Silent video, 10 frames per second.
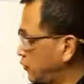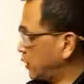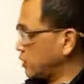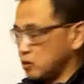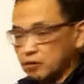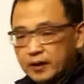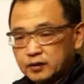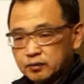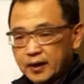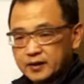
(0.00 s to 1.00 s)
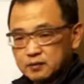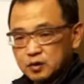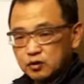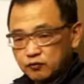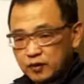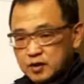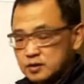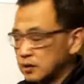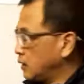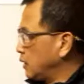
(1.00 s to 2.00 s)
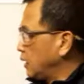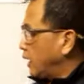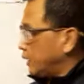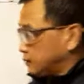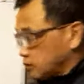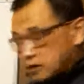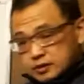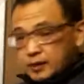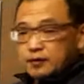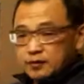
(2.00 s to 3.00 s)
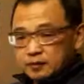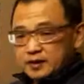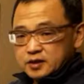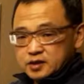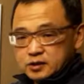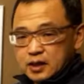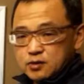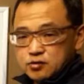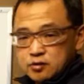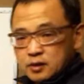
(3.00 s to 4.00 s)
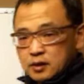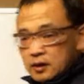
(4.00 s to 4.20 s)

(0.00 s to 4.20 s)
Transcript: things you want to let them know first, and just tell them at this stage.